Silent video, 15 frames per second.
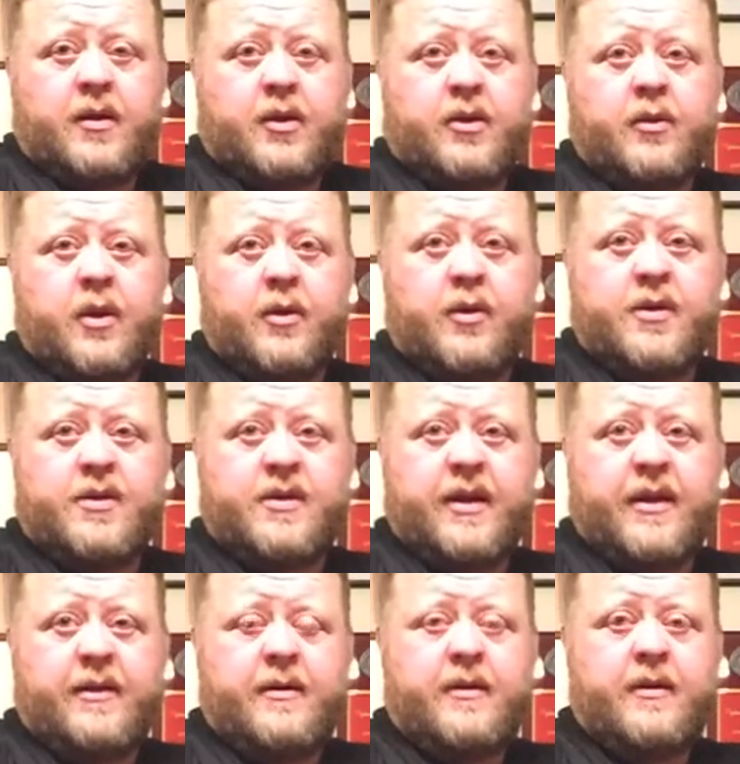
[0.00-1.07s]
you notice
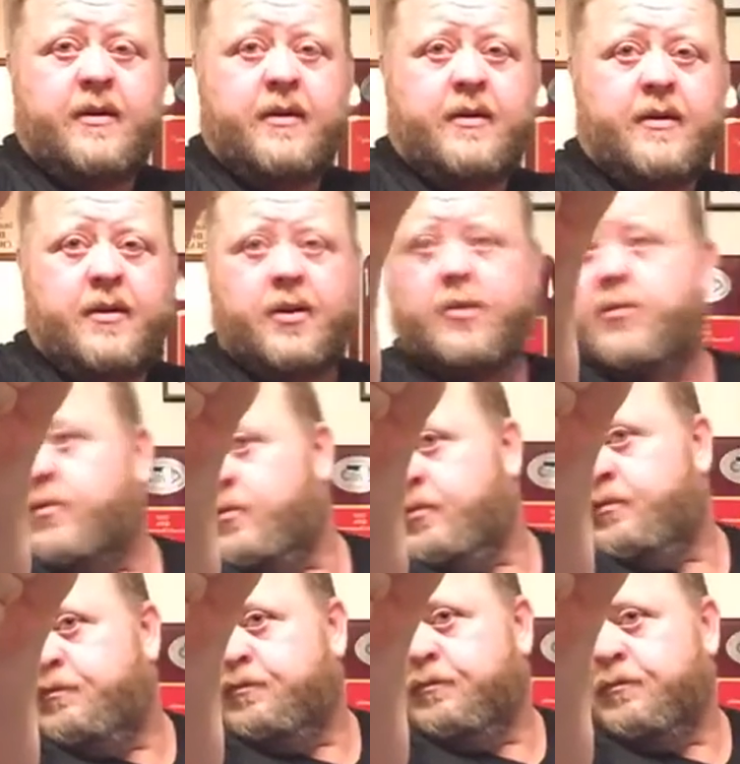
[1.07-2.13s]
that you
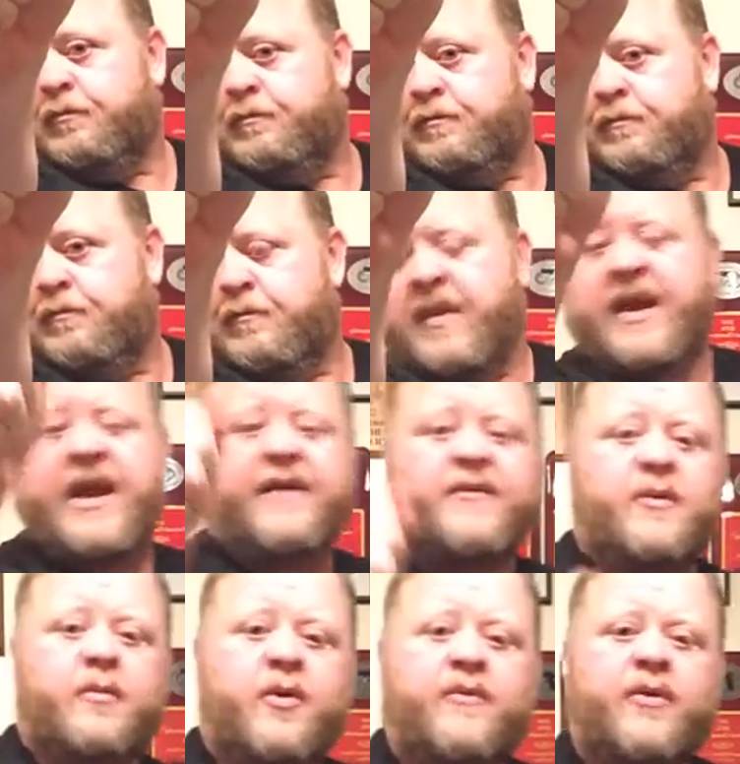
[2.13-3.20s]
may have
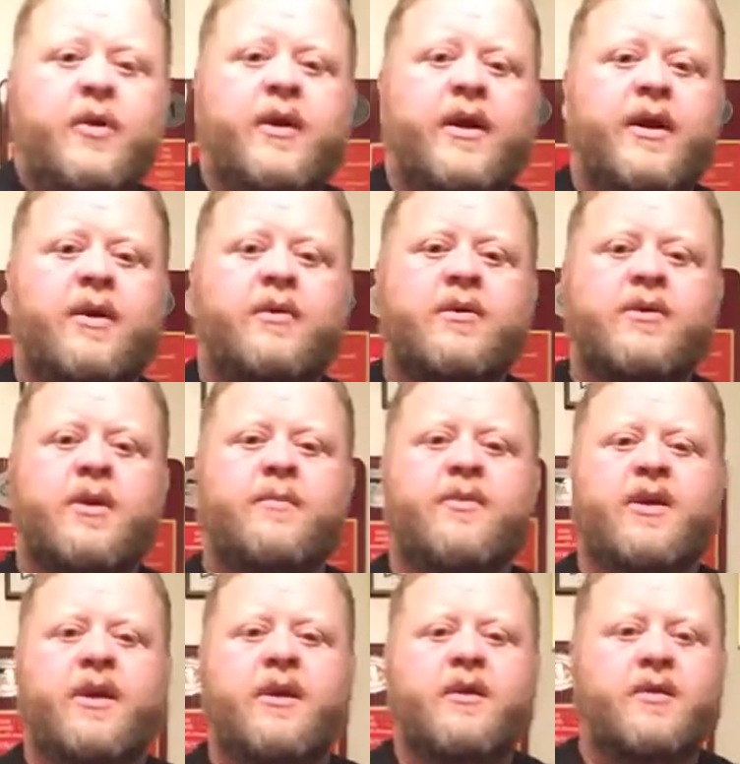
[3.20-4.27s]
to move your head or
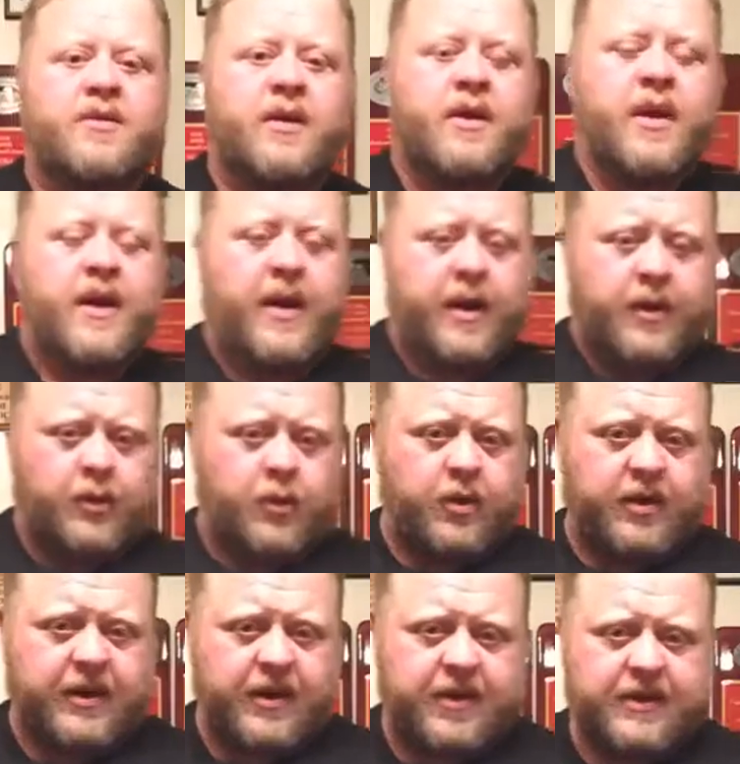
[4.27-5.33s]
something else in
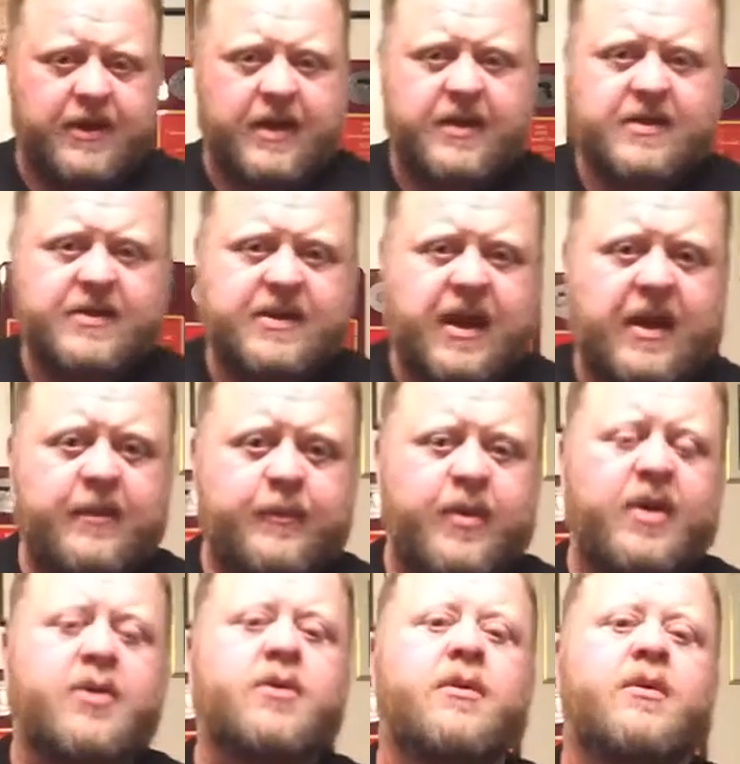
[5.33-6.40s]
order to get that sight
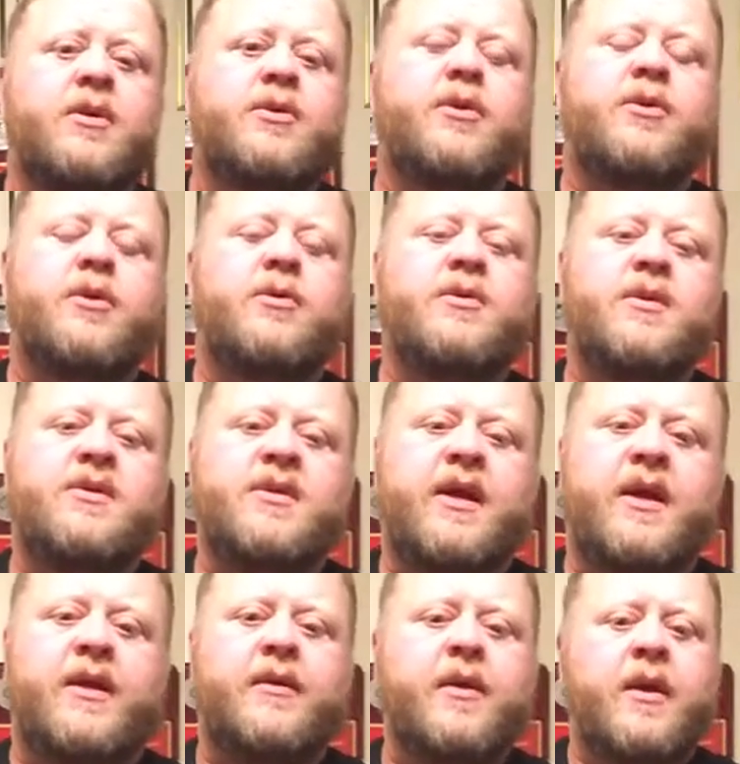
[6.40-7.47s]
picture that you're used to
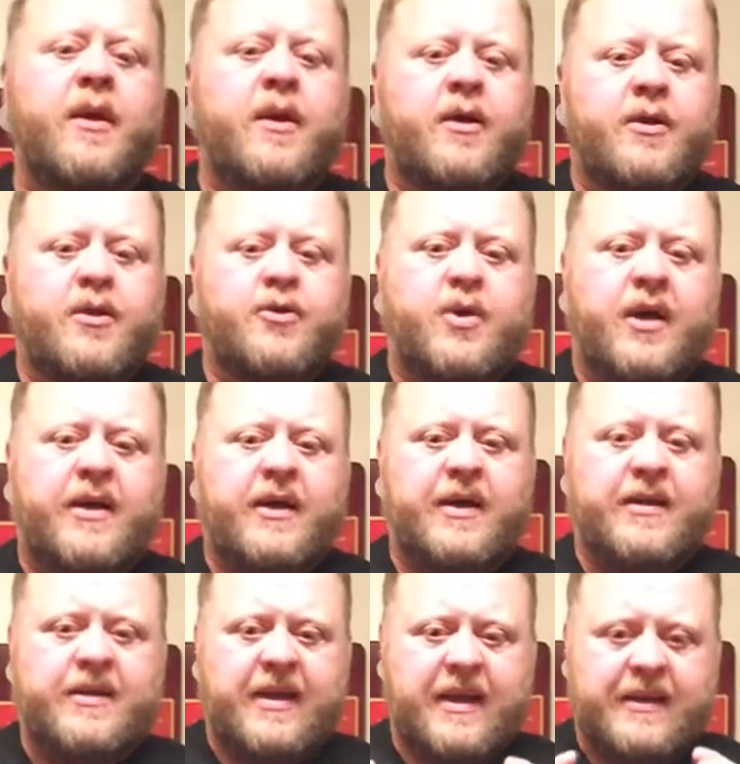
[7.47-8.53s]
seeing. You're trying to
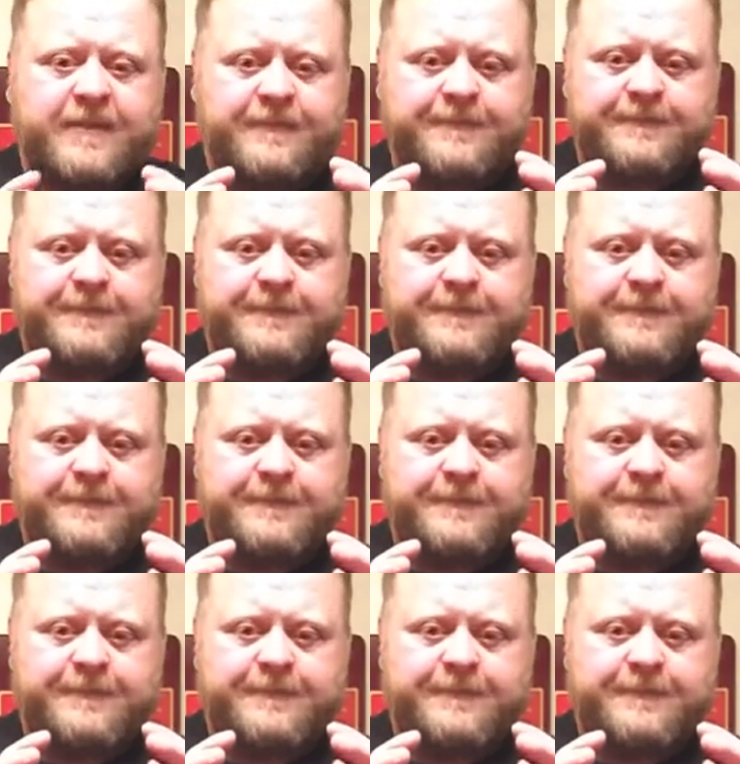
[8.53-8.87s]
get that